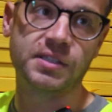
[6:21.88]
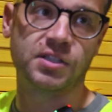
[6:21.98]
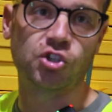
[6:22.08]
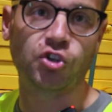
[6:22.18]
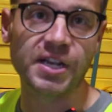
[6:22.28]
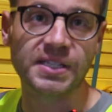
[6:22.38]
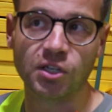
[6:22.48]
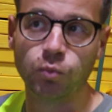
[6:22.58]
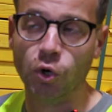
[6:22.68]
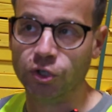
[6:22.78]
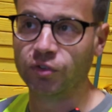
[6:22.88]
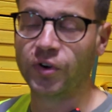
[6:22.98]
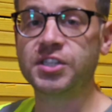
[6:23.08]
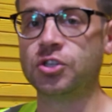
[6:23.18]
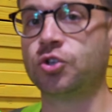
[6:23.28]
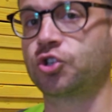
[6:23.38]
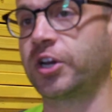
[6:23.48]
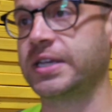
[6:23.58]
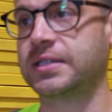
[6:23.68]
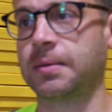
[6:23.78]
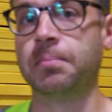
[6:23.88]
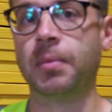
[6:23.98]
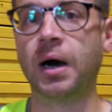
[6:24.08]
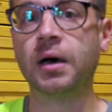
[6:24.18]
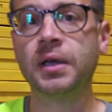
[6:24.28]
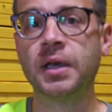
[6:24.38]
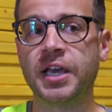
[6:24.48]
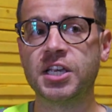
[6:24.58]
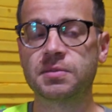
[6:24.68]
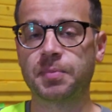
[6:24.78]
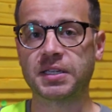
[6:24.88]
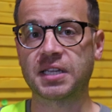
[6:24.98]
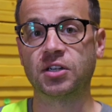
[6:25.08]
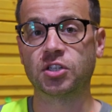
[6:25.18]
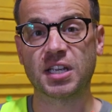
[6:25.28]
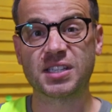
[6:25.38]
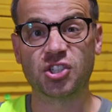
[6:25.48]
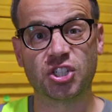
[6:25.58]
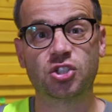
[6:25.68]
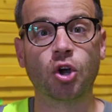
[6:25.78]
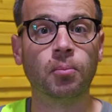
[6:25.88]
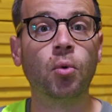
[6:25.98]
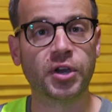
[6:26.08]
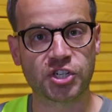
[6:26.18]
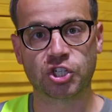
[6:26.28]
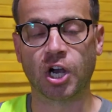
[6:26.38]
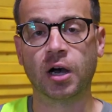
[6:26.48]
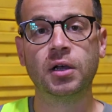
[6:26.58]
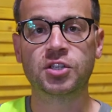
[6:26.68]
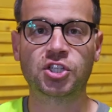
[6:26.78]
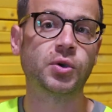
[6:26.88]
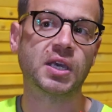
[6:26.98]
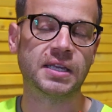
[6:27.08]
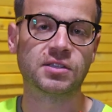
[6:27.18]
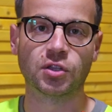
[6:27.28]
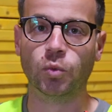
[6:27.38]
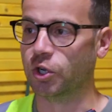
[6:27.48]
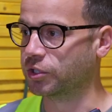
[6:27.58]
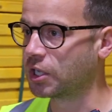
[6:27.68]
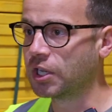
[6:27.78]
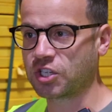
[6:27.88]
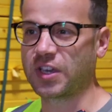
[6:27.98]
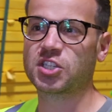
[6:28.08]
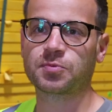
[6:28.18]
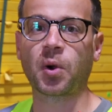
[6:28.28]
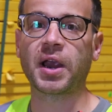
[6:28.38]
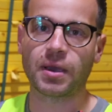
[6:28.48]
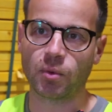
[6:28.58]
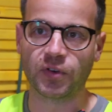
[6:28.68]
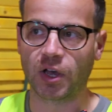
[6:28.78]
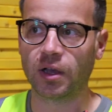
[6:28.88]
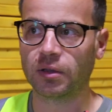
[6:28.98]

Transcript: the treated wood. The reason you treat timber is essentially to stop moisture soaking into the wood. So they spray it with a